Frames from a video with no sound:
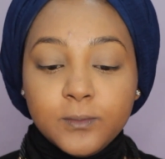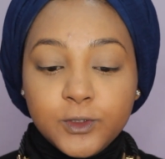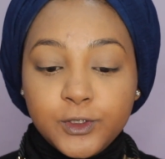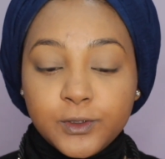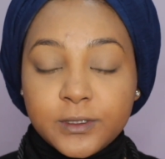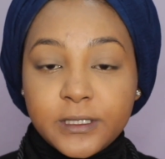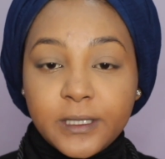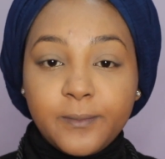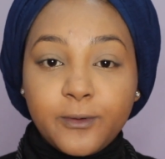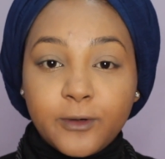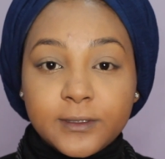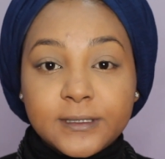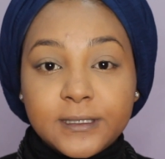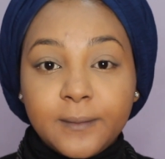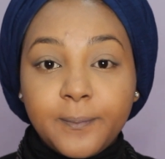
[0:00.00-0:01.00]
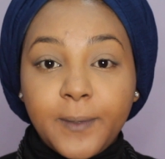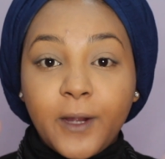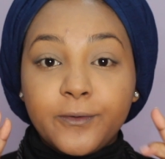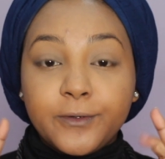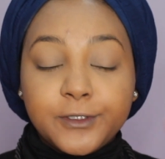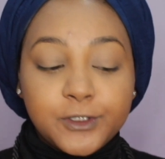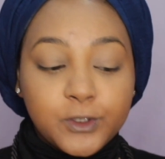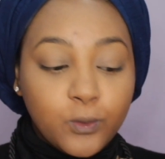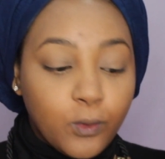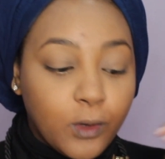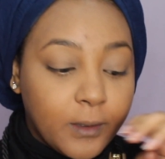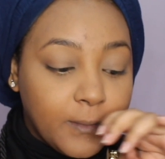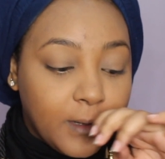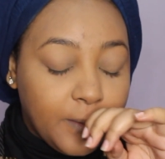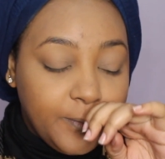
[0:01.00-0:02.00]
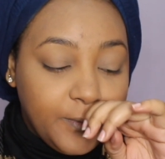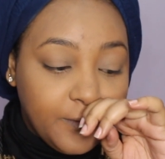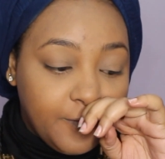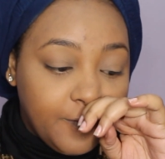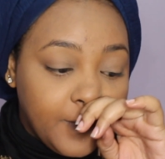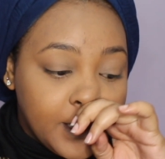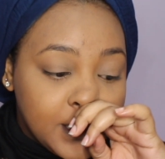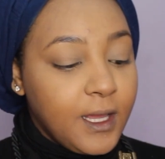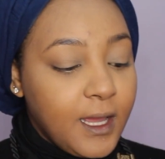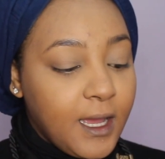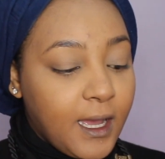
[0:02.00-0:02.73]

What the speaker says: use a bronzing powder to warm up your face.